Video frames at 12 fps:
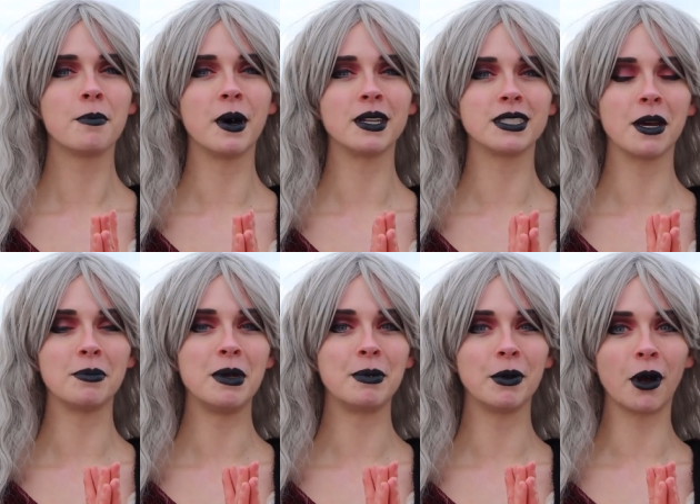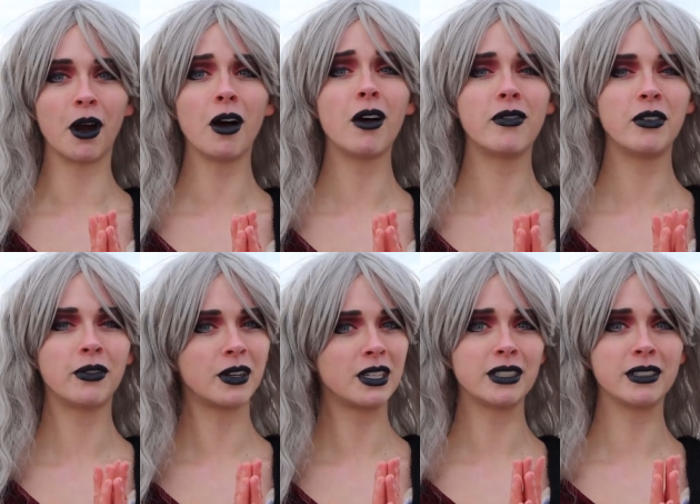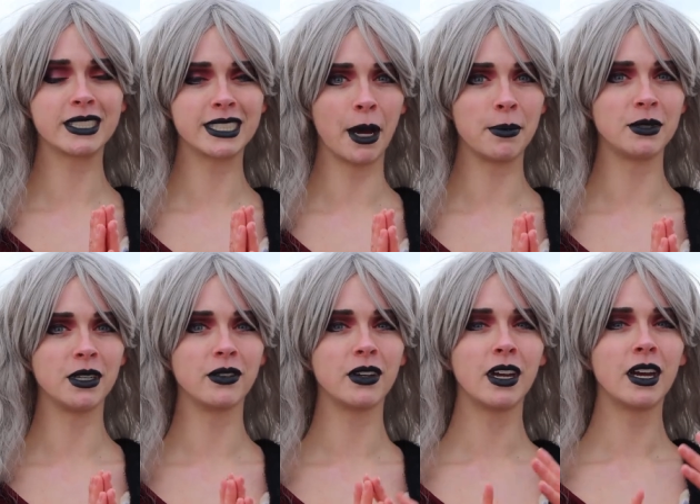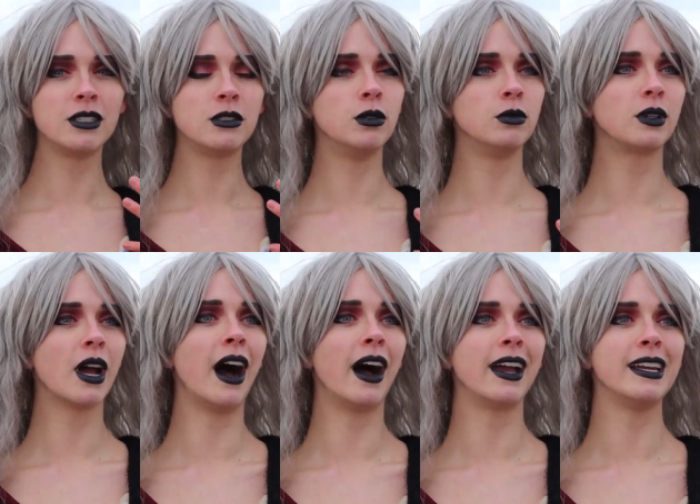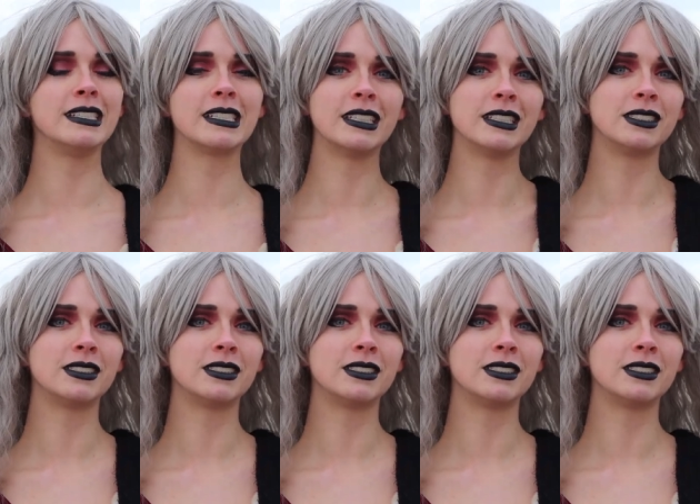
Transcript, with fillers: but uh, people are often very receptive to kind